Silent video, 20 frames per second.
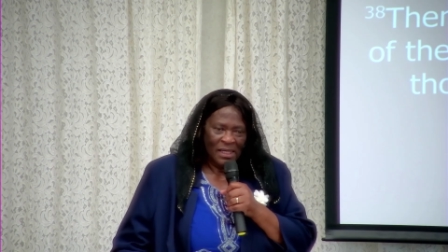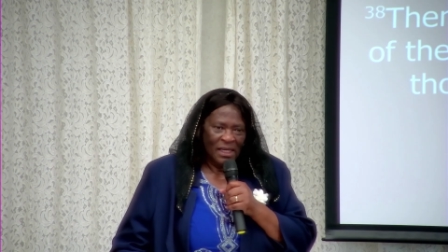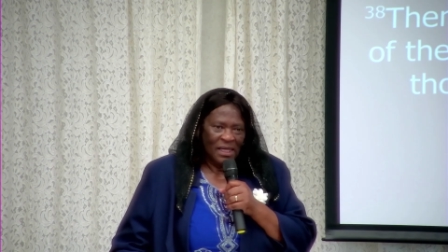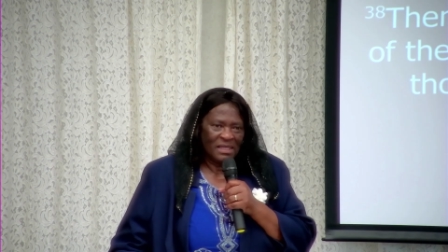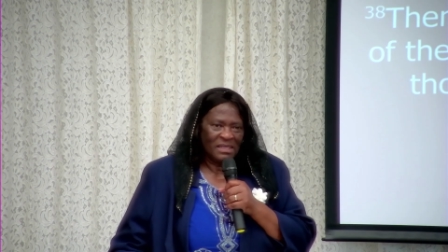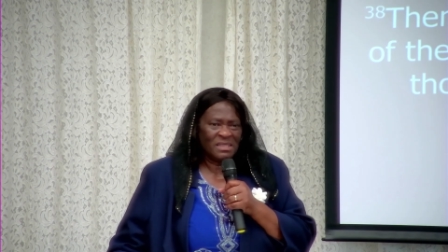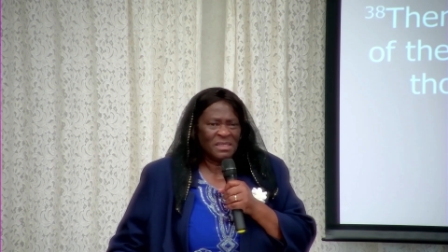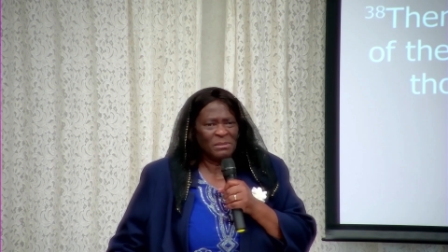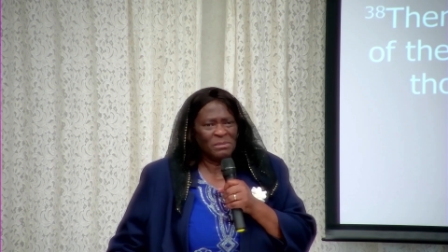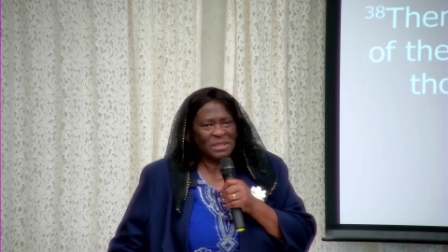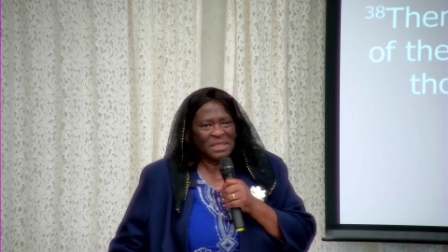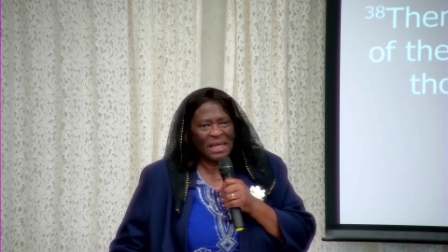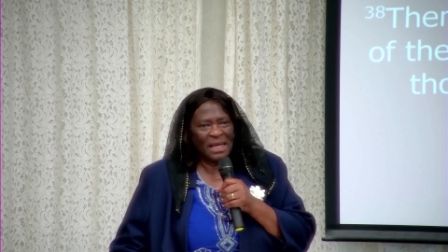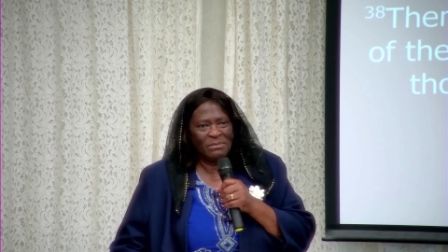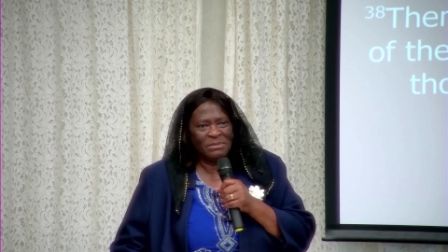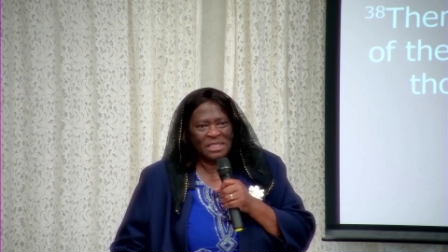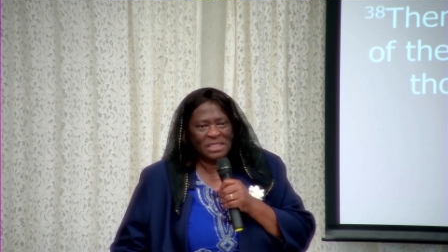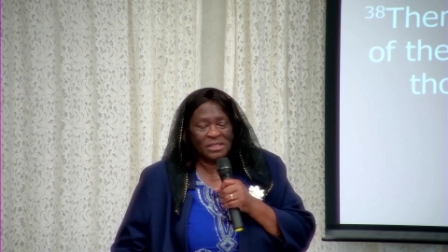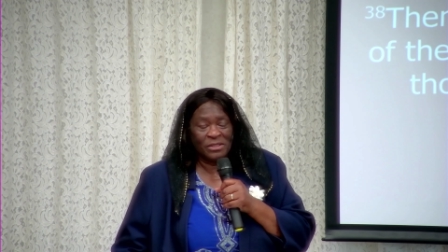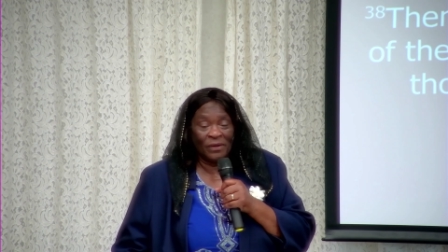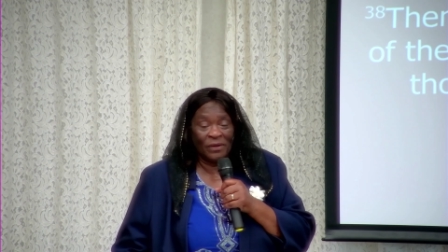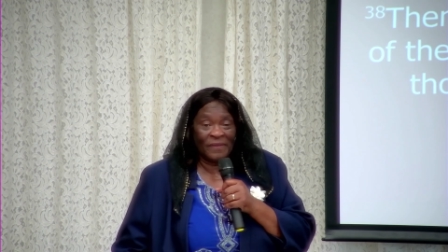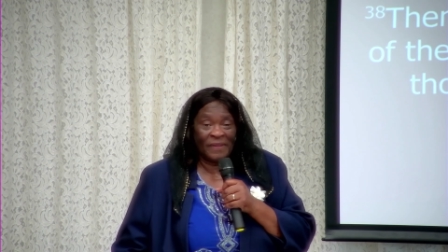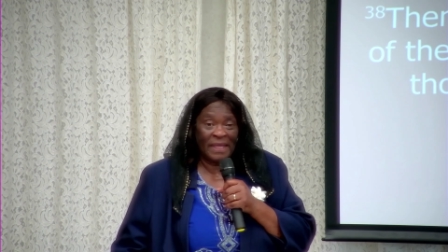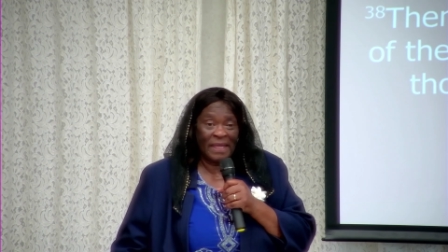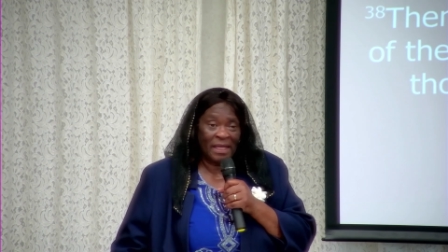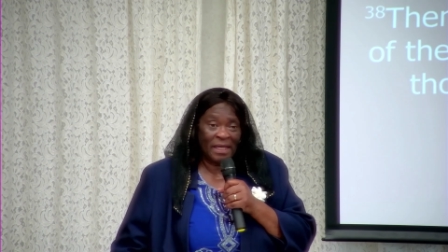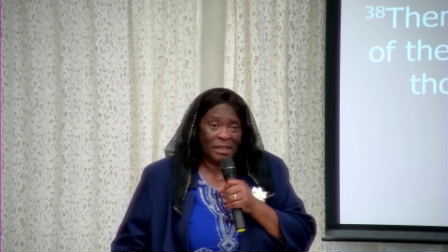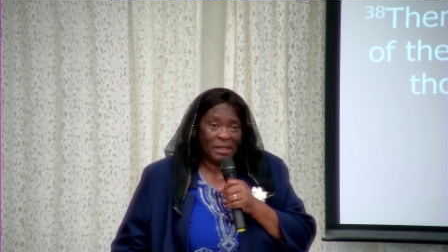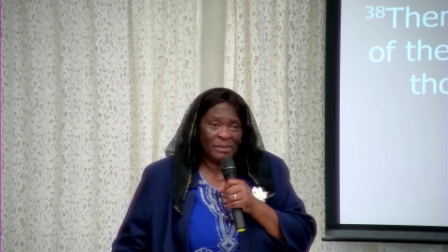And sometimes it's not
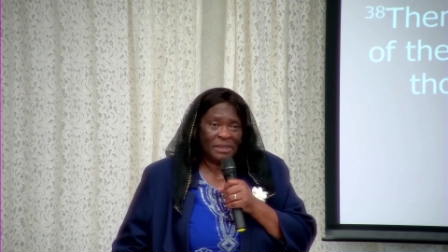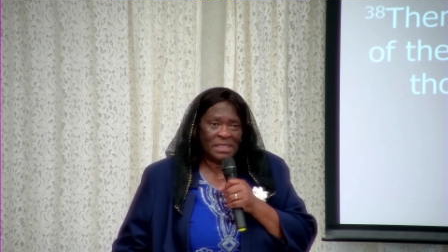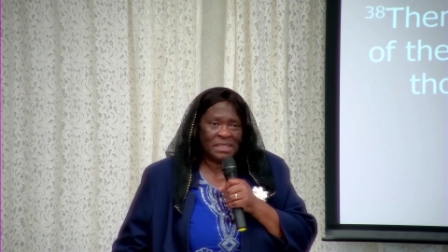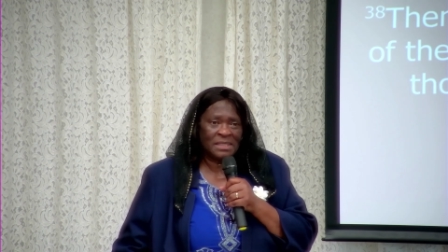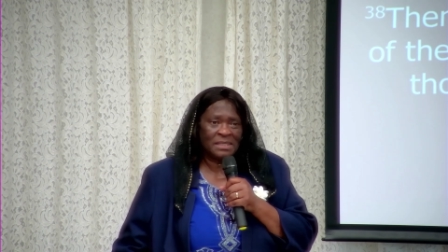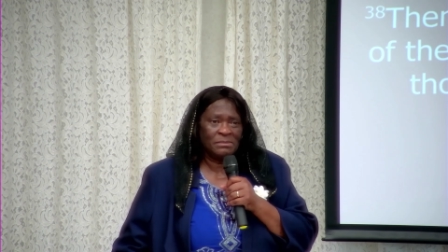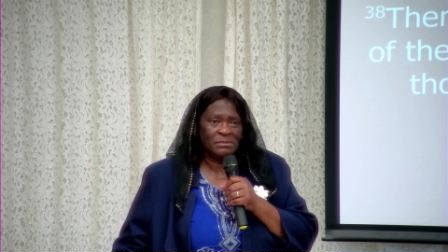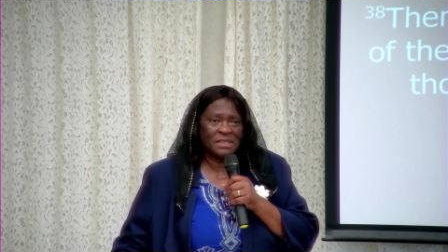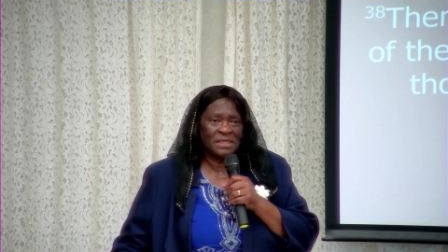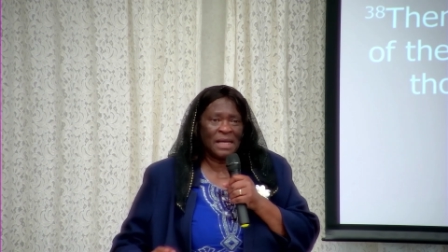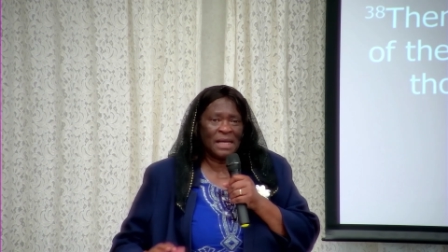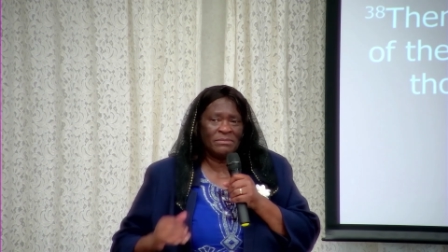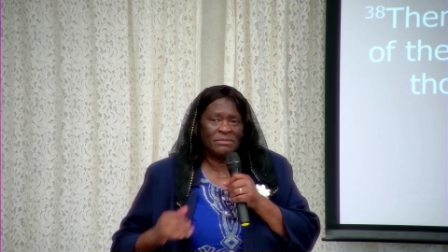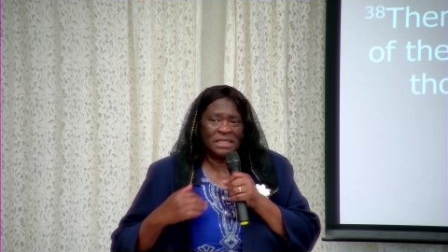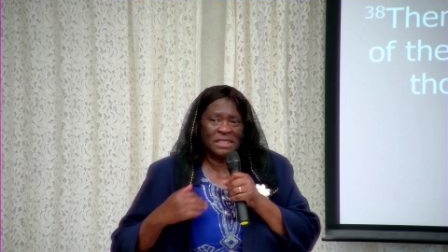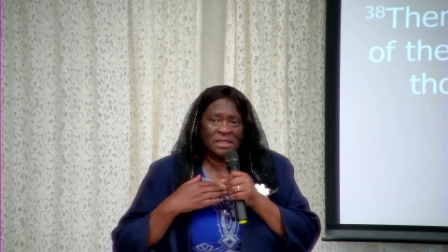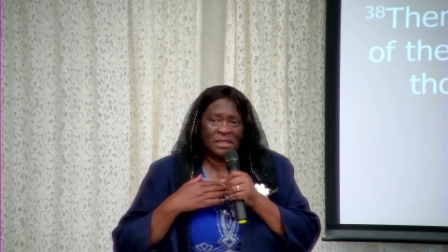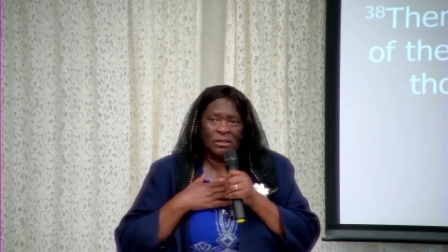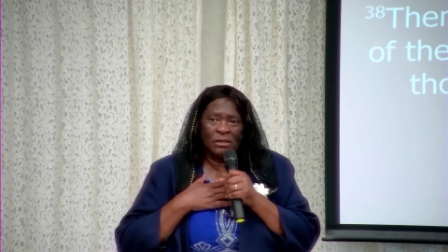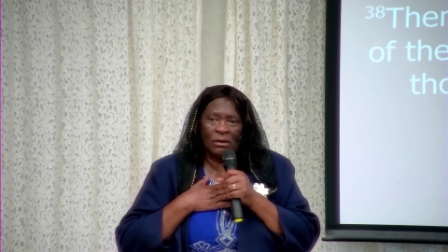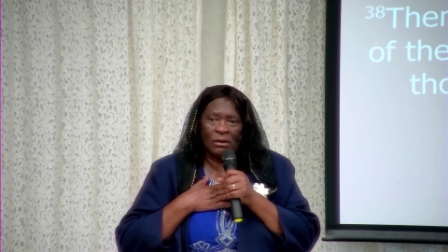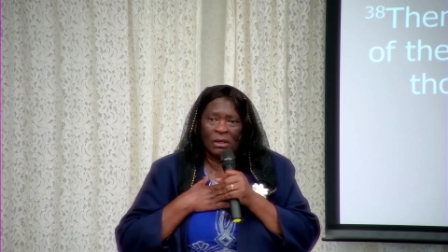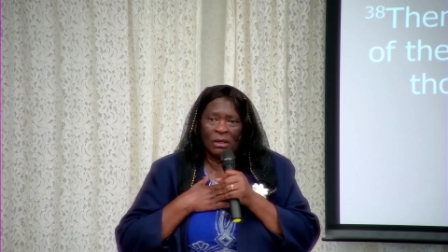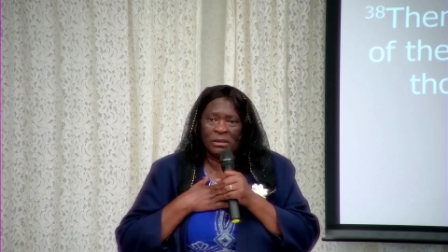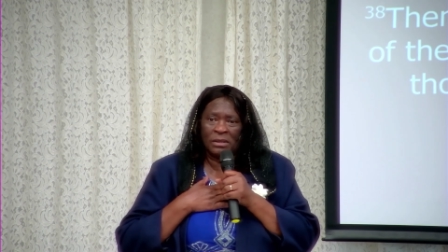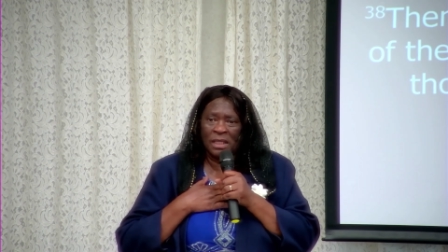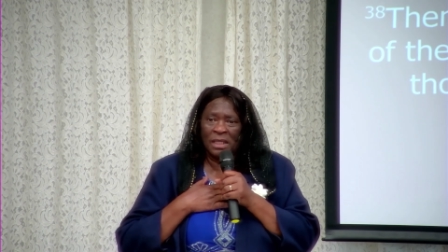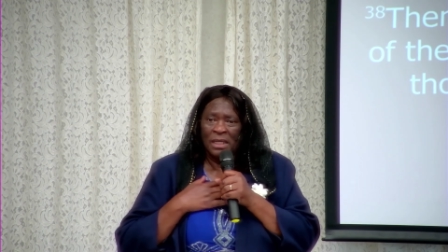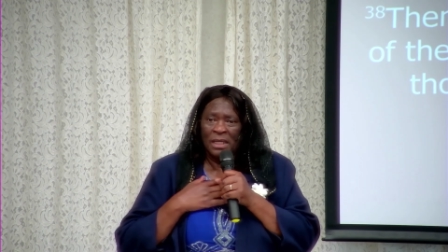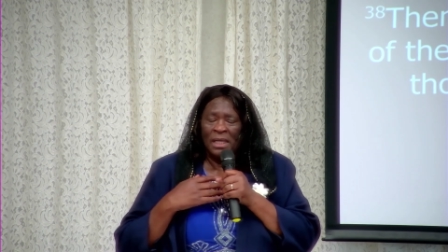the enemy, sometimes it's
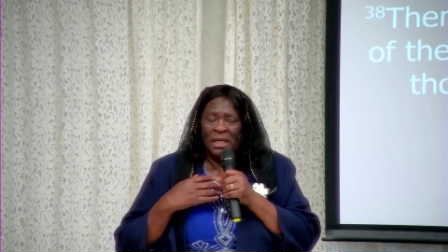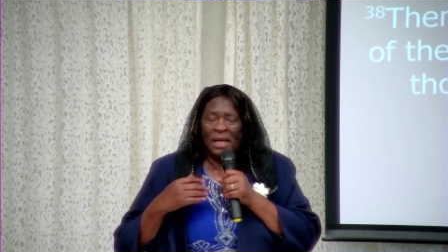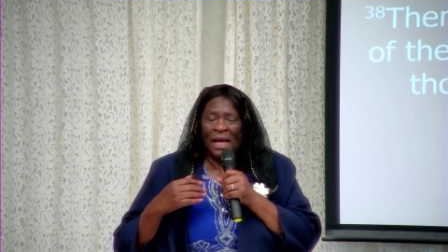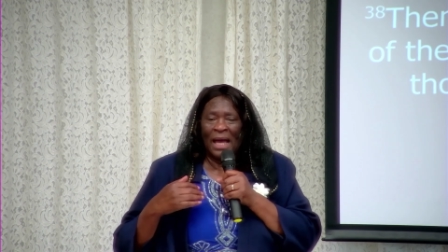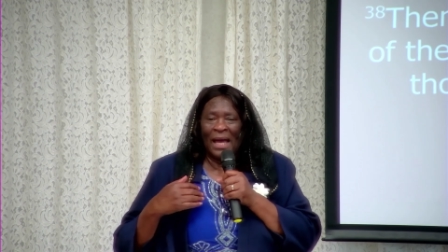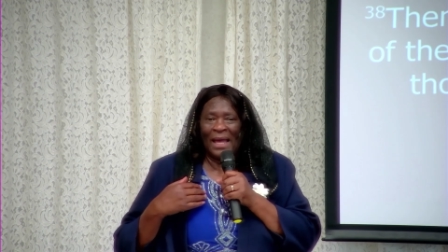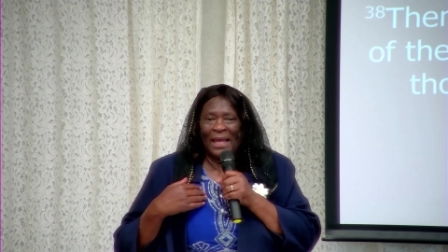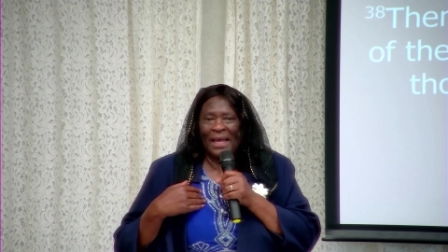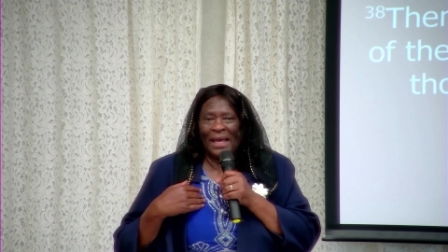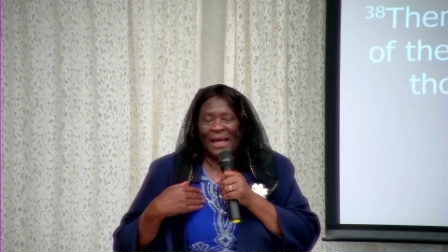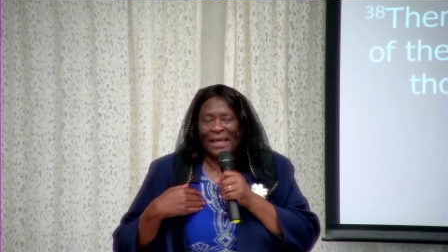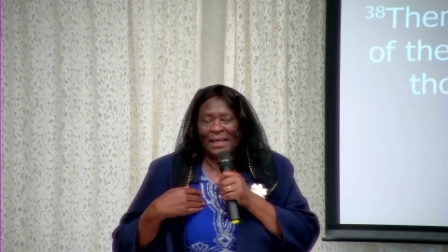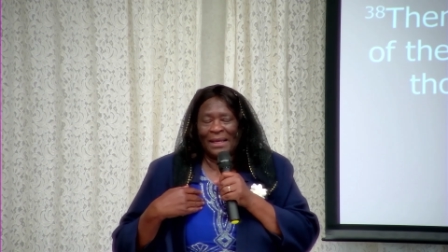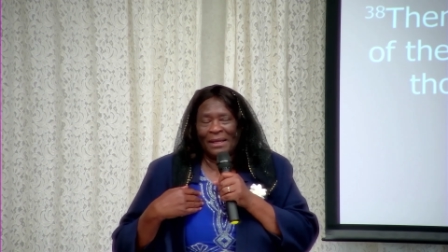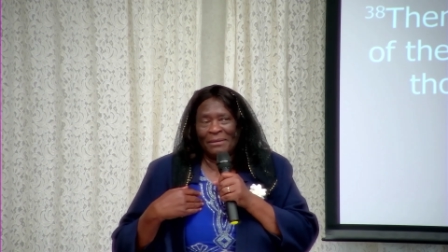God. I, I,